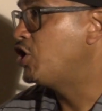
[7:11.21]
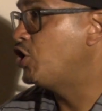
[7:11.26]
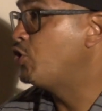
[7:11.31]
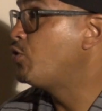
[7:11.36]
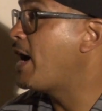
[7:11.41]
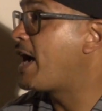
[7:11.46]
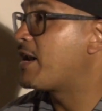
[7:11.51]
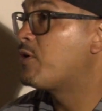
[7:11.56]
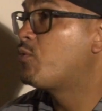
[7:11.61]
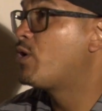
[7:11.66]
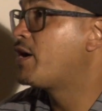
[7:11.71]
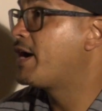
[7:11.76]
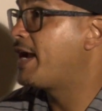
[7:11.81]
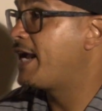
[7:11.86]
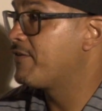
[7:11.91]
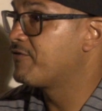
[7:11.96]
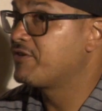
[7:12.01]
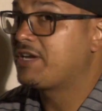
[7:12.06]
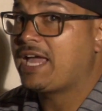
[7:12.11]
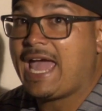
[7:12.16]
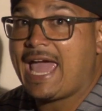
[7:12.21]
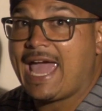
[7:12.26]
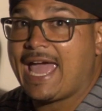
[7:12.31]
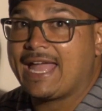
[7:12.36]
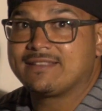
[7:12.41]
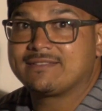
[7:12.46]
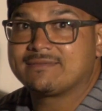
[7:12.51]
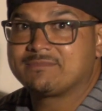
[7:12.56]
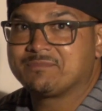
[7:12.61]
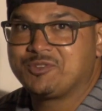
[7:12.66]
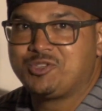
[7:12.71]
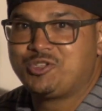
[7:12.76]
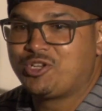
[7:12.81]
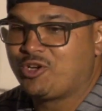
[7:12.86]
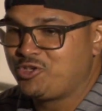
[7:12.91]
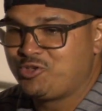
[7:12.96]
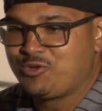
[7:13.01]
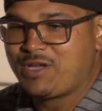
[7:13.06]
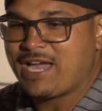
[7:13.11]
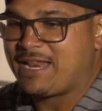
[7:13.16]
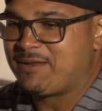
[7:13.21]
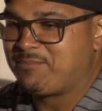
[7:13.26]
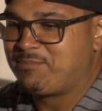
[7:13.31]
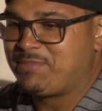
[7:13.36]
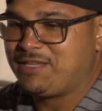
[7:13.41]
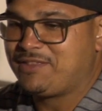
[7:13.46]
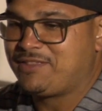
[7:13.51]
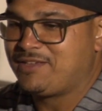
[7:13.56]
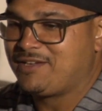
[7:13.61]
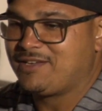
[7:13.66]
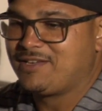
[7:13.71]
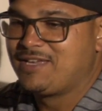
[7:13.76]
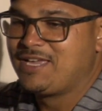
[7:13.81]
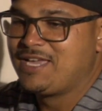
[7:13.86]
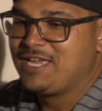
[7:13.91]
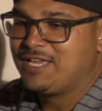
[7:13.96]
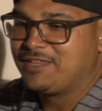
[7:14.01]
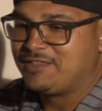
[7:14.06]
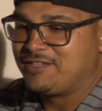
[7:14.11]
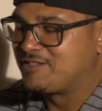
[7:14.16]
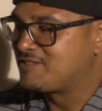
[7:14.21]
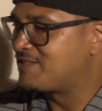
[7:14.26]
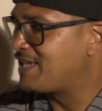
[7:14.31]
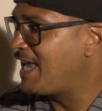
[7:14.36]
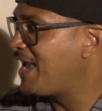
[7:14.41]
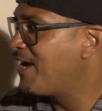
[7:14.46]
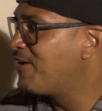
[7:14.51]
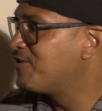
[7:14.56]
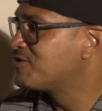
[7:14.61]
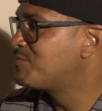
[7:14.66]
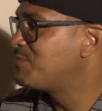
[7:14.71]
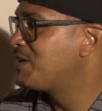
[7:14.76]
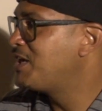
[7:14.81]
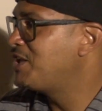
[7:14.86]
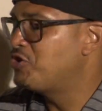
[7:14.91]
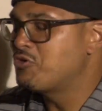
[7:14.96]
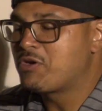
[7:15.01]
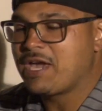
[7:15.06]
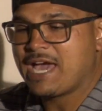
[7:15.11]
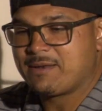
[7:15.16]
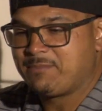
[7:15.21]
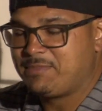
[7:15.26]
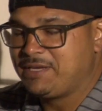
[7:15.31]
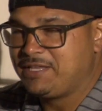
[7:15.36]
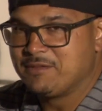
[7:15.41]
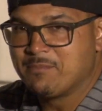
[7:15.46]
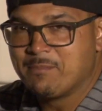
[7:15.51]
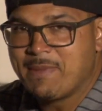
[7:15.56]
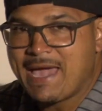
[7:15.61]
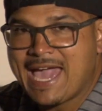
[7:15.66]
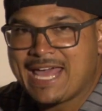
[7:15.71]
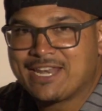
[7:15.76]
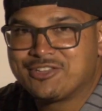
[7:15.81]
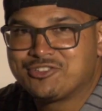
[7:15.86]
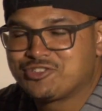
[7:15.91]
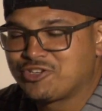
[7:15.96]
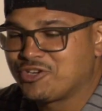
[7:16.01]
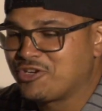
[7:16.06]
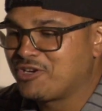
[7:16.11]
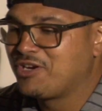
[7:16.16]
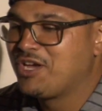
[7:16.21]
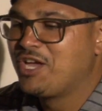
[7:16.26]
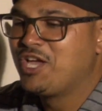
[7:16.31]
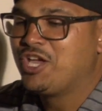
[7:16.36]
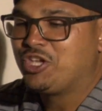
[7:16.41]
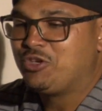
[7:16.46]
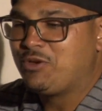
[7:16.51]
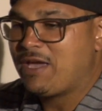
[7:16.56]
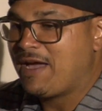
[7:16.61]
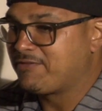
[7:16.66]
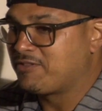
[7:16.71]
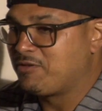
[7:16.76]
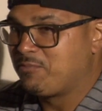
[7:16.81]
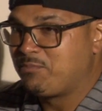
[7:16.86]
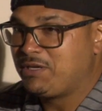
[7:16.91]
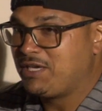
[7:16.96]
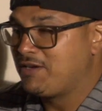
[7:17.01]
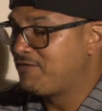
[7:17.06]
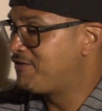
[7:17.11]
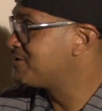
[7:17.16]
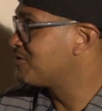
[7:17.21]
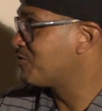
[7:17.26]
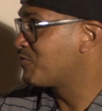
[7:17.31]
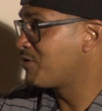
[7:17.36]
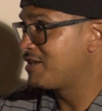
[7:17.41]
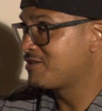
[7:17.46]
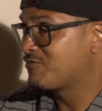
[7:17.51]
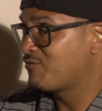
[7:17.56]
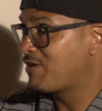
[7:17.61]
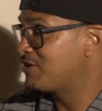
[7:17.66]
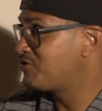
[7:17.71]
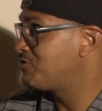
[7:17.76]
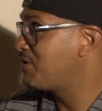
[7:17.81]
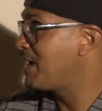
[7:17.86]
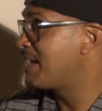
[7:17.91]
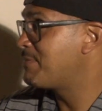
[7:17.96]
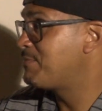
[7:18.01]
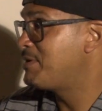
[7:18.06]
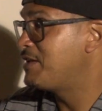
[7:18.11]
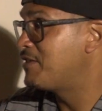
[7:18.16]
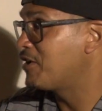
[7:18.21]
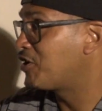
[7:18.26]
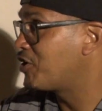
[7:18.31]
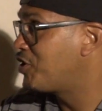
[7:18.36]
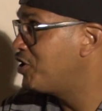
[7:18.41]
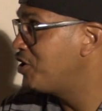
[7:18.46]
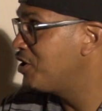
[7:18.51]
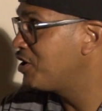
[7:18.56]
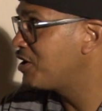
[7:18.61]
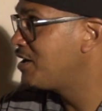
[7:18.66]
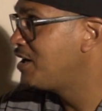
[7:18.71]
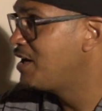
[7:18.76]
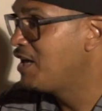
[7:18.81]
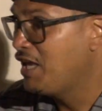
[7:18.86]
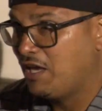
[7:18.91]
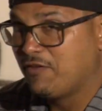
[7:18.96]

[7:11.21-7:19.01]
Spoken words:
you got to wear every hat. You know, you got to be the salesman, you got to be the manager, you have to be, if it's a restaurant, you got to be the cook.